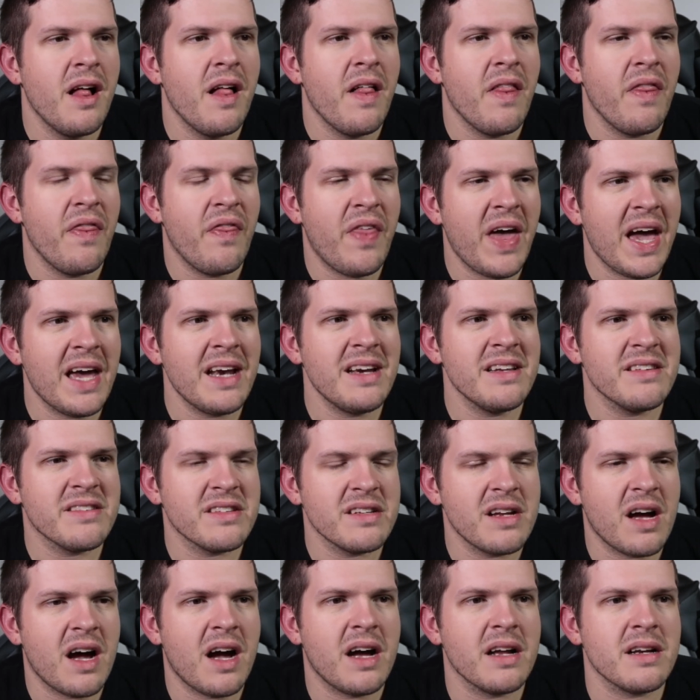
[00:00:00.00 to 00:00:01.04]
That's
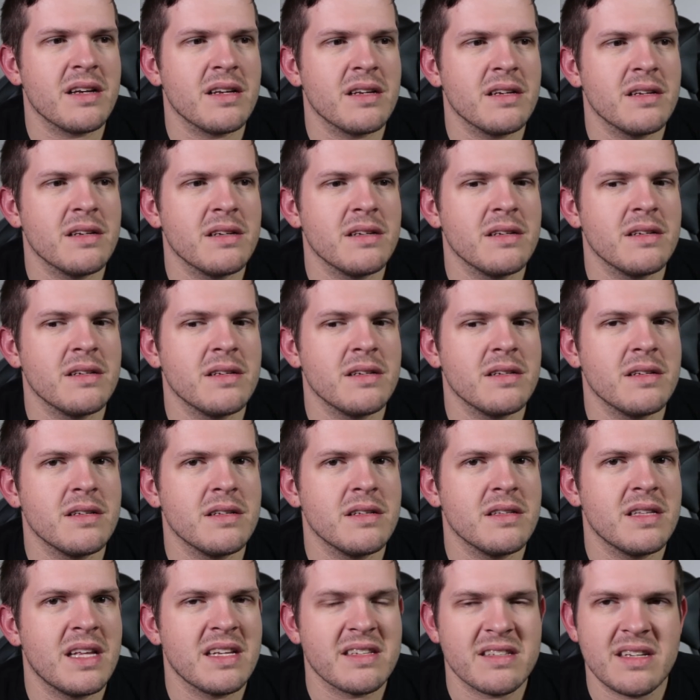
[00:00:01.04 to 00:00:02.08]
not
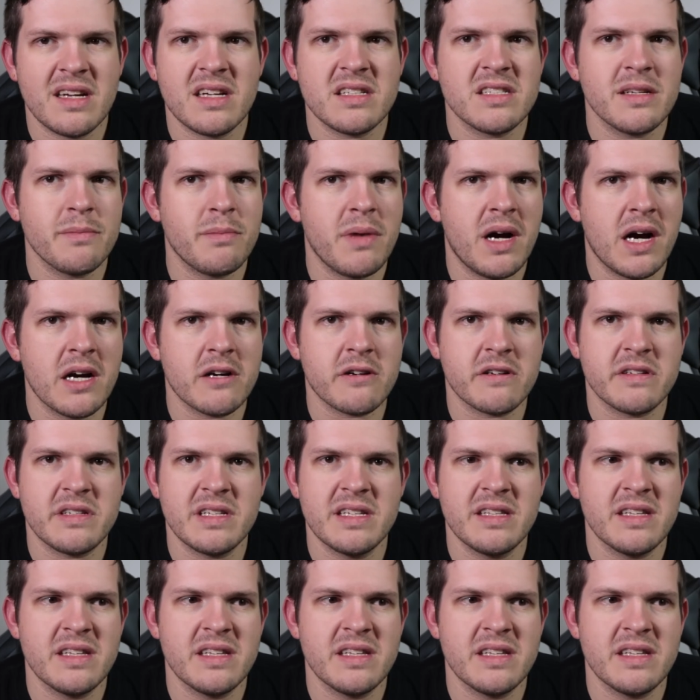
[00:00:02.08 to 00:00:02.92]
democracy.